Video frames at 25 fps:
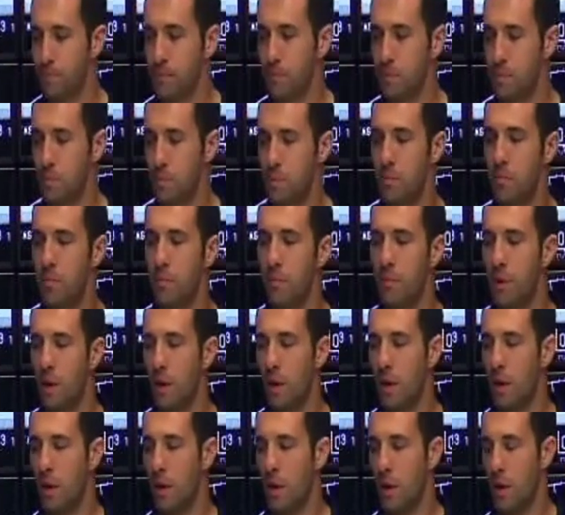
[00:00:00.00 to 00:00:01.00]

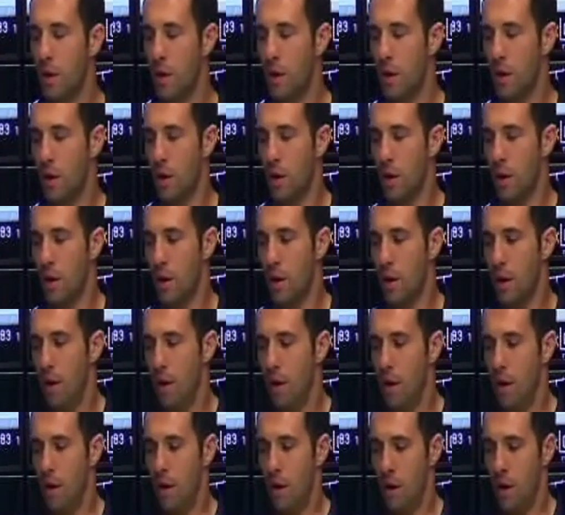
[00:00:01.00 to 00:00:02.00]

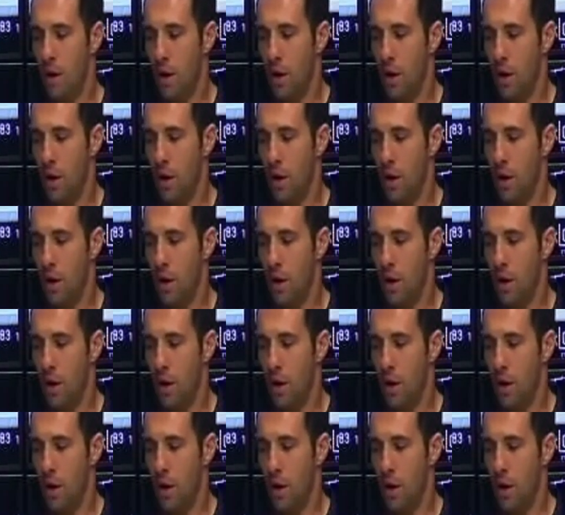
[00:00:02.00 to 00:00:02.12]
Nobody speaks.